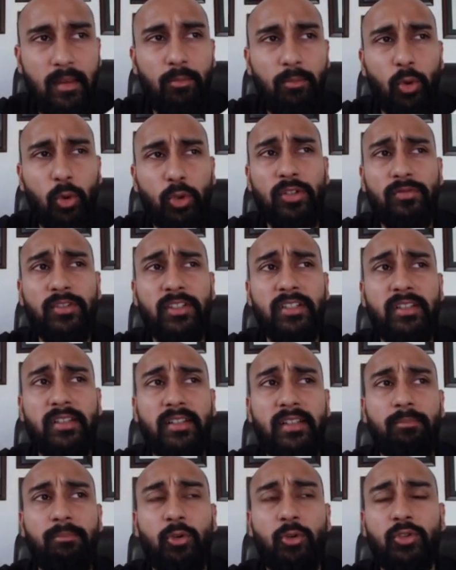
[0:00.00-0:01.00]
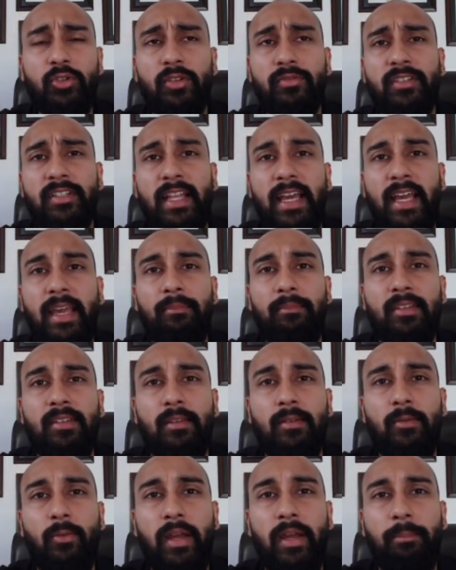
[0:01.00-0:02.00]
most of the times
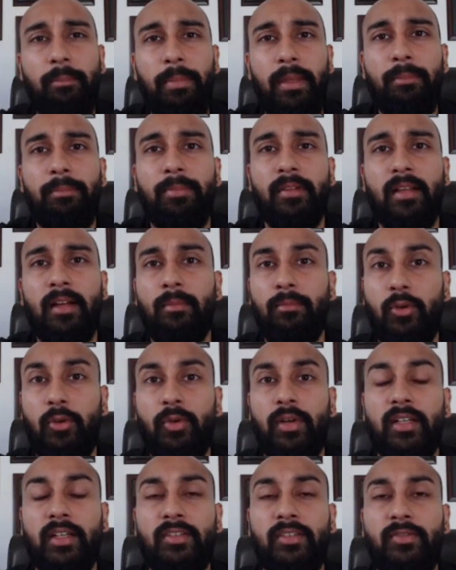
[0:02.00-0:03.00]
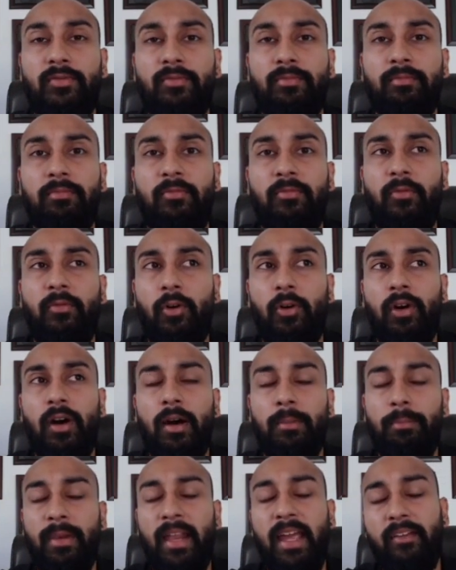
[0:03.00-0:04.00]
when people come to us for
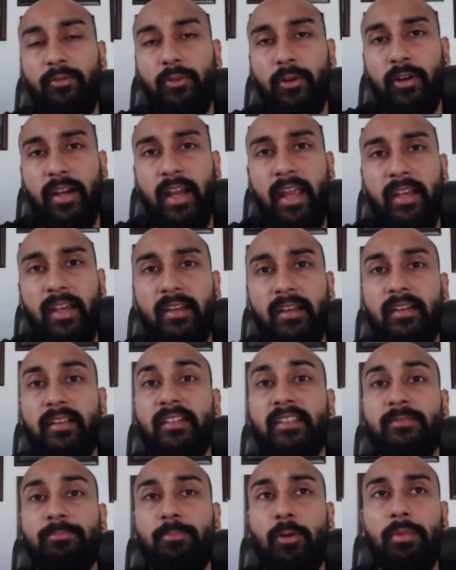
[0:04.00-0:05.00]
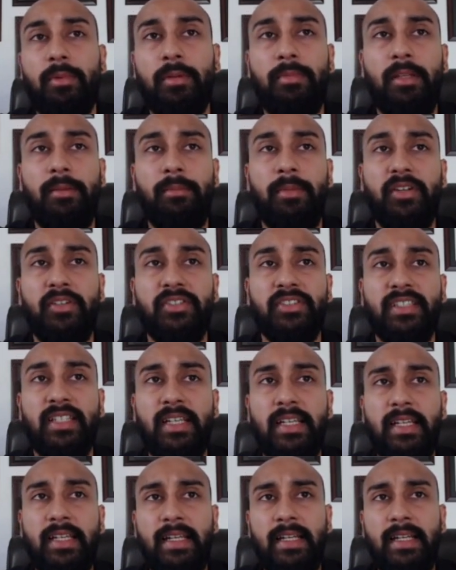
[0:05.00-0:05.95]
applying for an ITIN, it is probably because